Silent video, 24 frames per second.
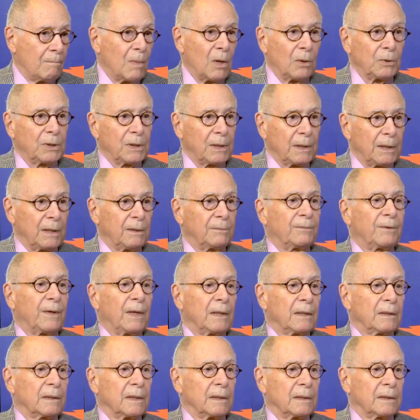Mostly the
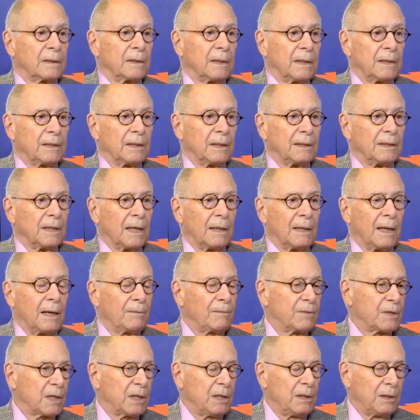fact that
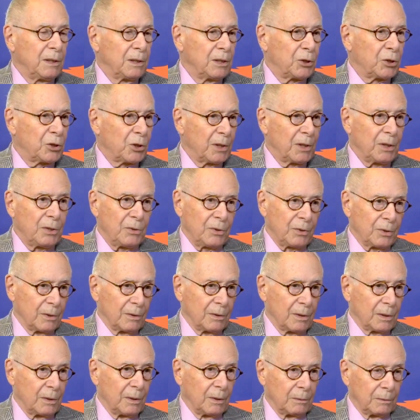I've seen the
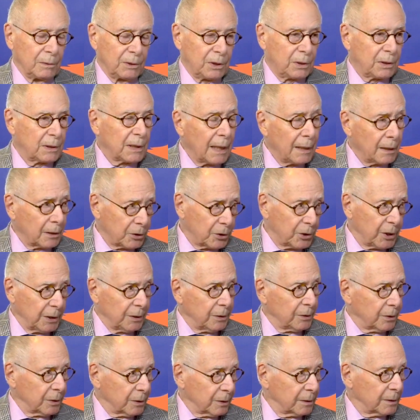changes, you know, style
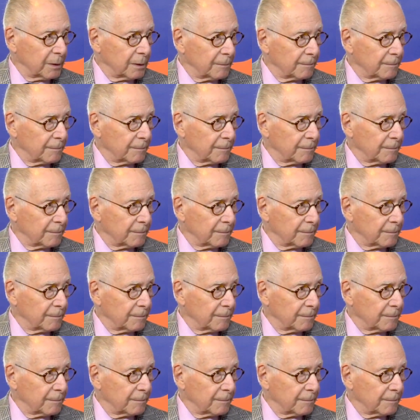changes.